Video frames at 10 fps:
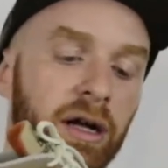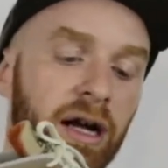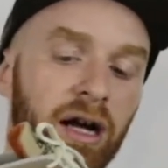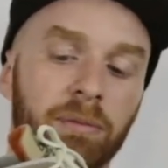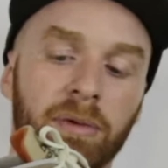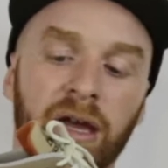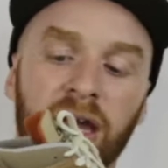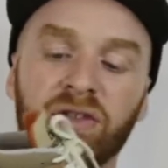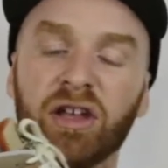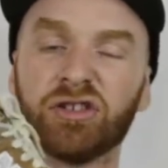
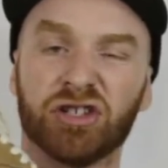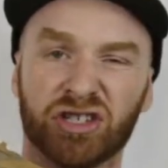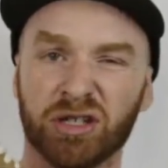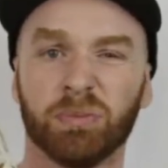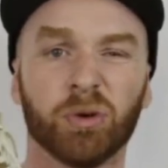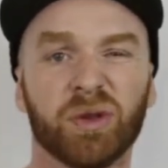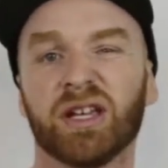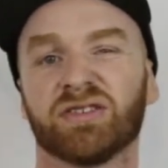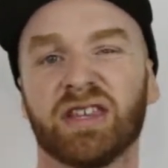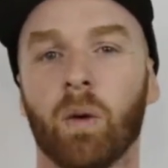and then just simple
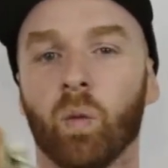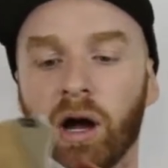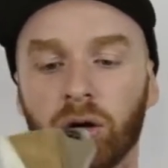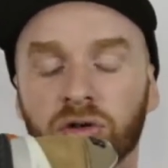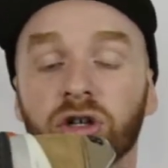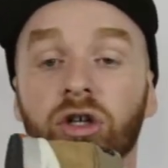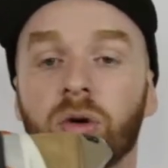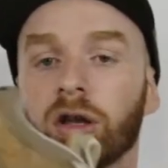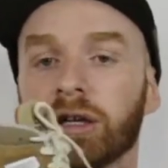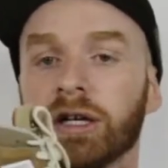things done well. Good
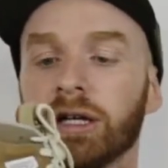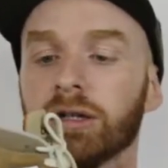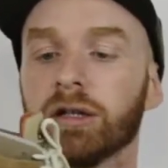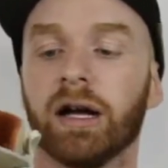quality,